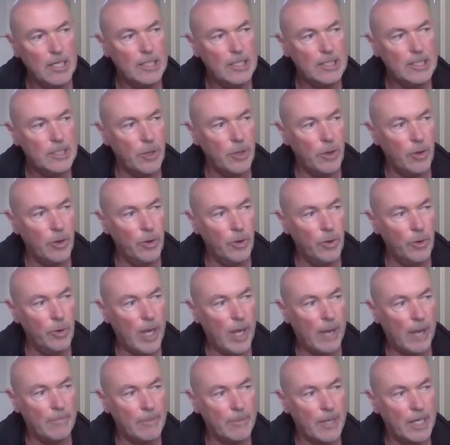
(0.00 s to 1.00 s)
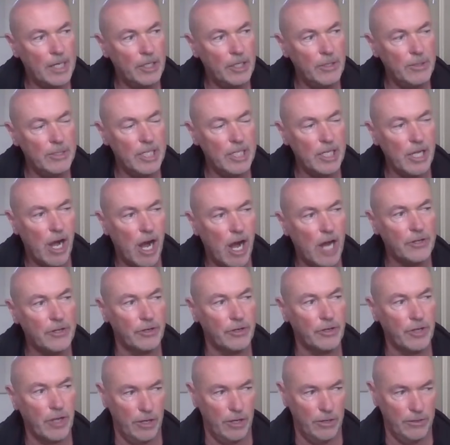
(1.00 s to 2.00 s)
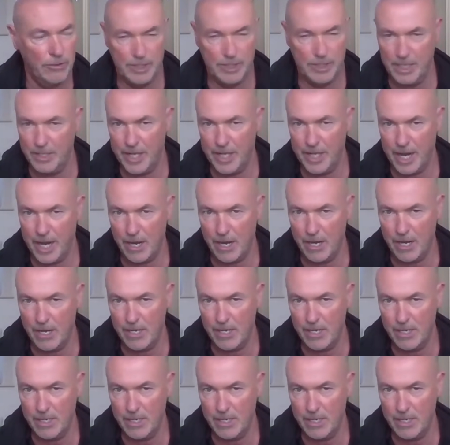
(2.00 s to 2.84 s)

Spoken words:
So I'm kind of using hotter colors in there.